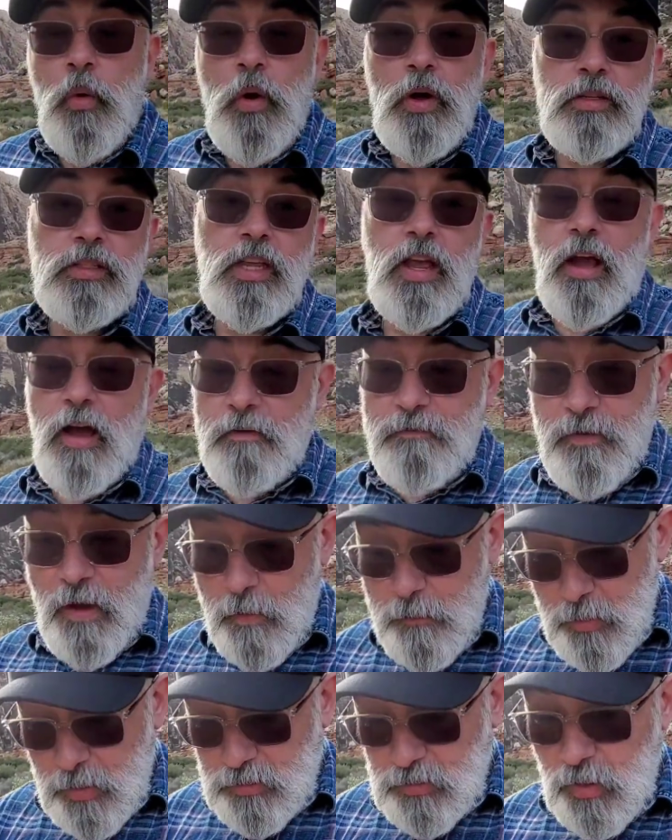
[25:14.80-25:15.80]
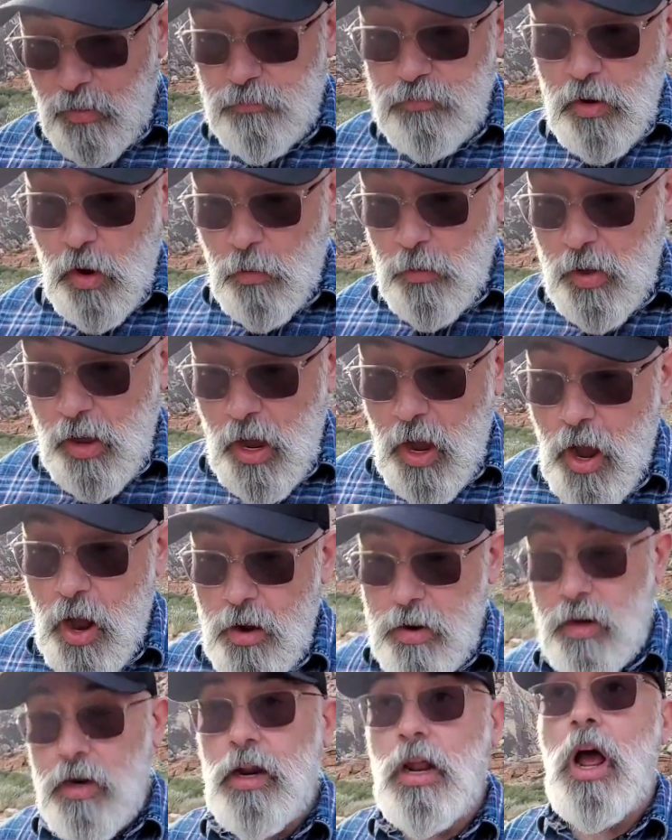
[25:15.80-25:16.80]
of course, I find myself
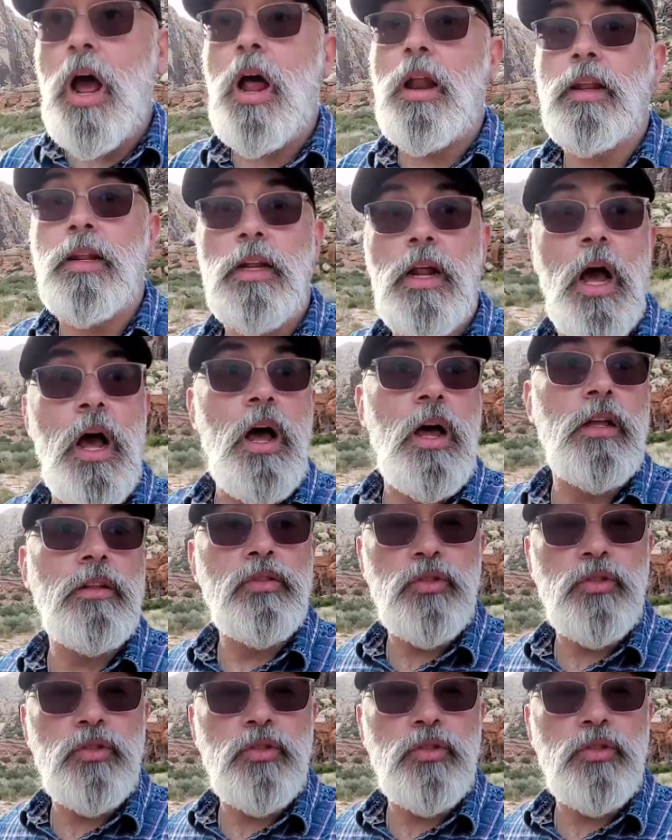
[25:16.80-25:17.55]
going on and on and